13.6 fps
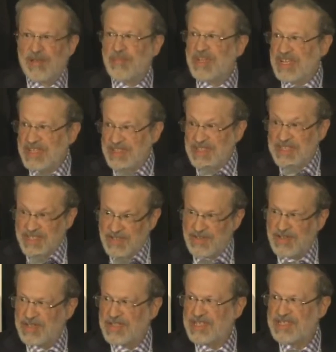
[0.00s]
But in the
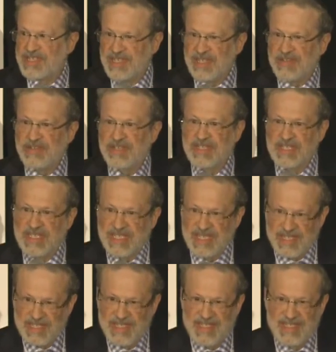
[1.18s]
song, the singer
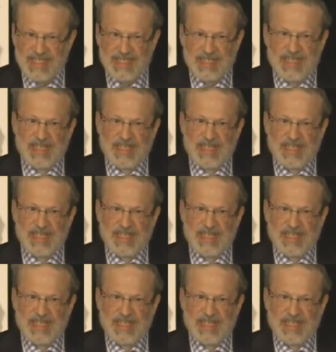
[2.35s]
insists